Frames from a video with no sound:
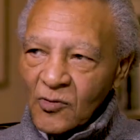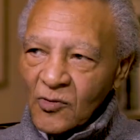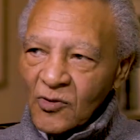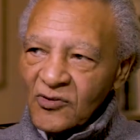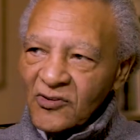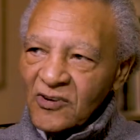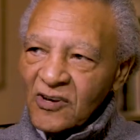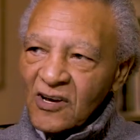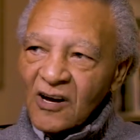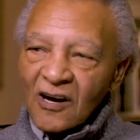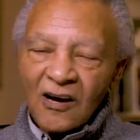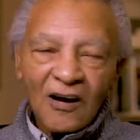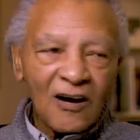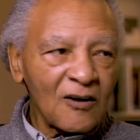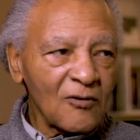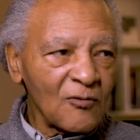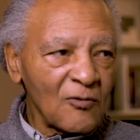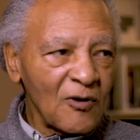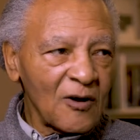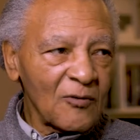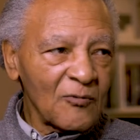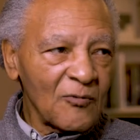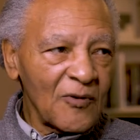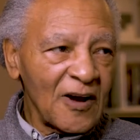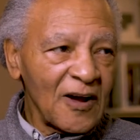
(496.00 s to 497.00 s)
threw his
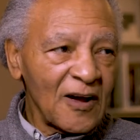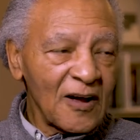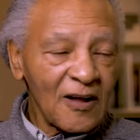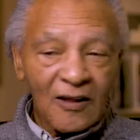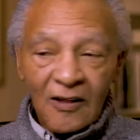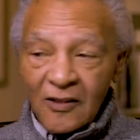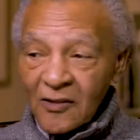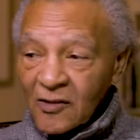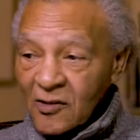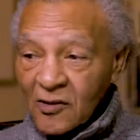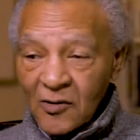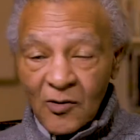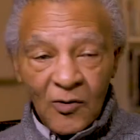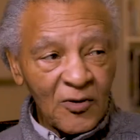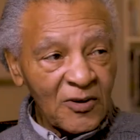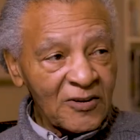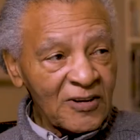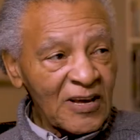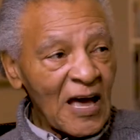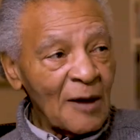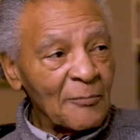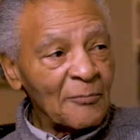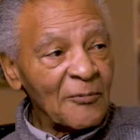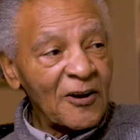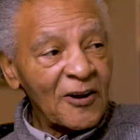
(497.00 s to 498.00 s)
gun one way, threw
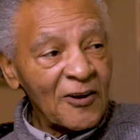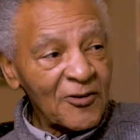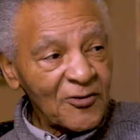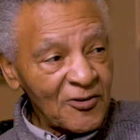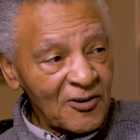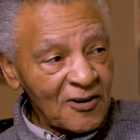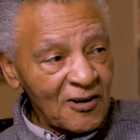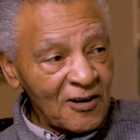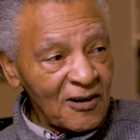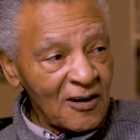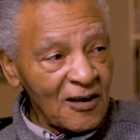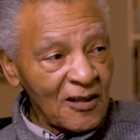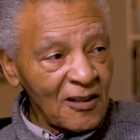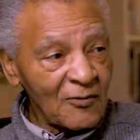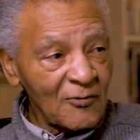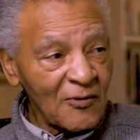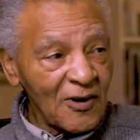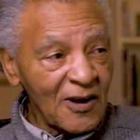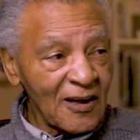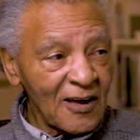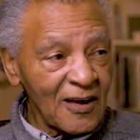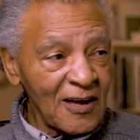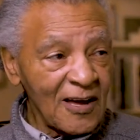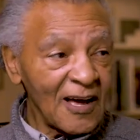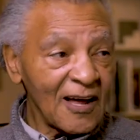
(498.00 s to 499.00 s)
his ammunition another
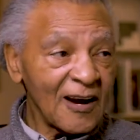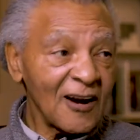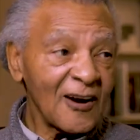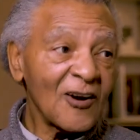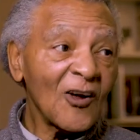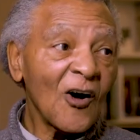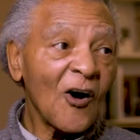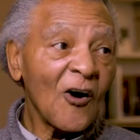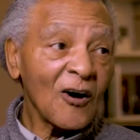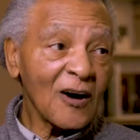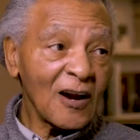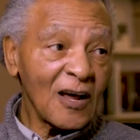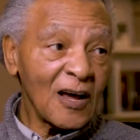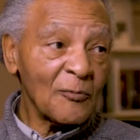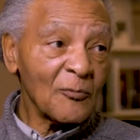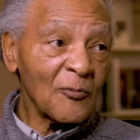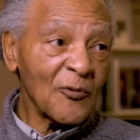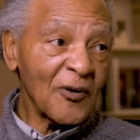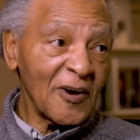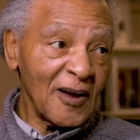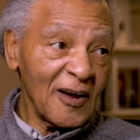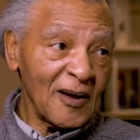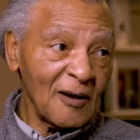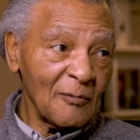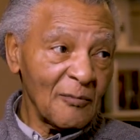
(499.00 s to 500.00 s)
way. He had a dog named
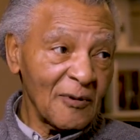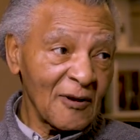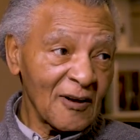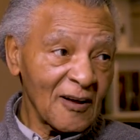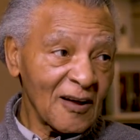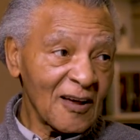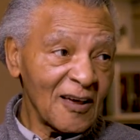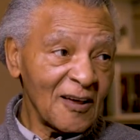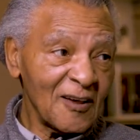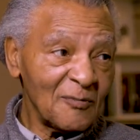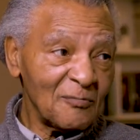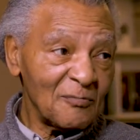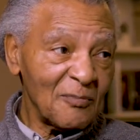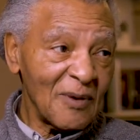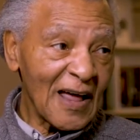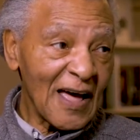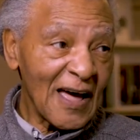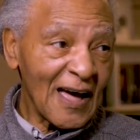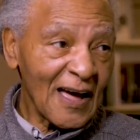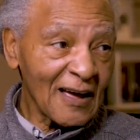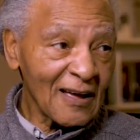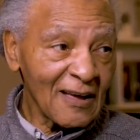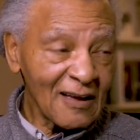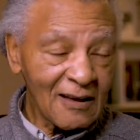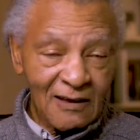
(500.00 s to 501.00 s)
Reb. He's
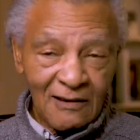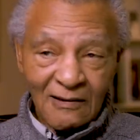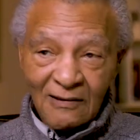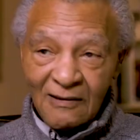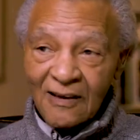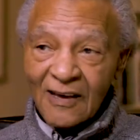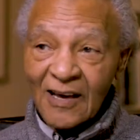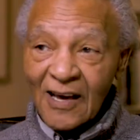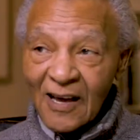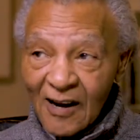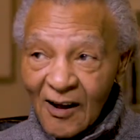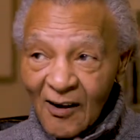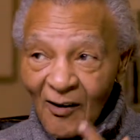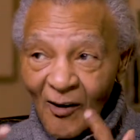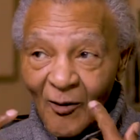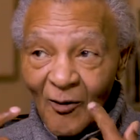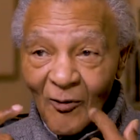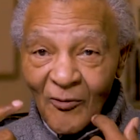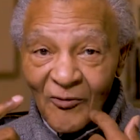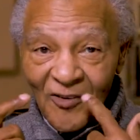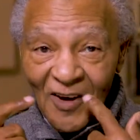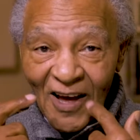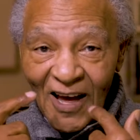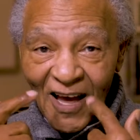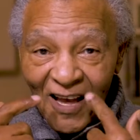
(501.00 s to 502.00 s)
black. He had
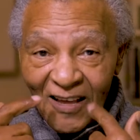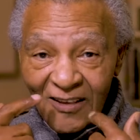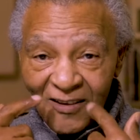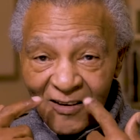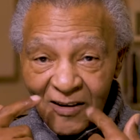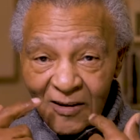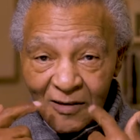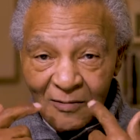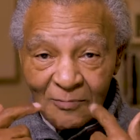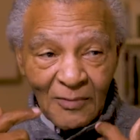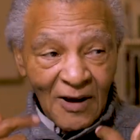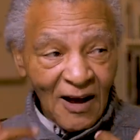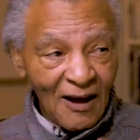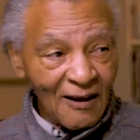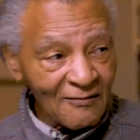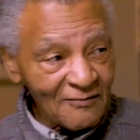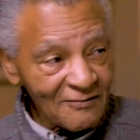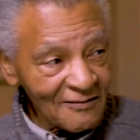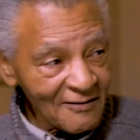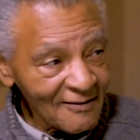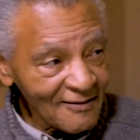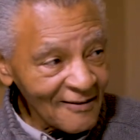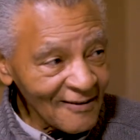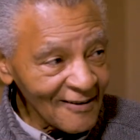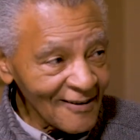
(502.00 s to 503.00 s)
gold fangs in his
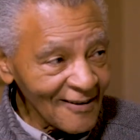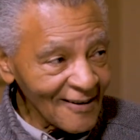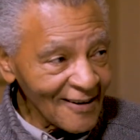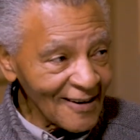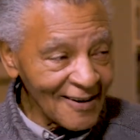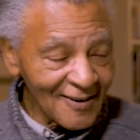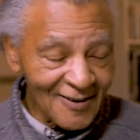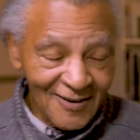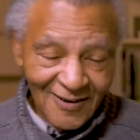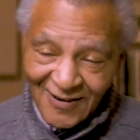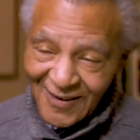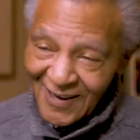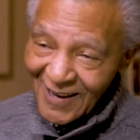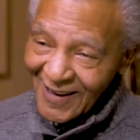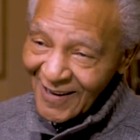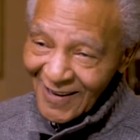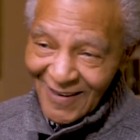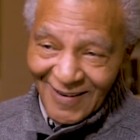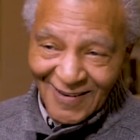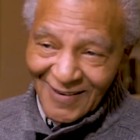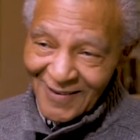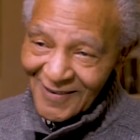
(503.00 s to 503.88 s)
mouth. He's,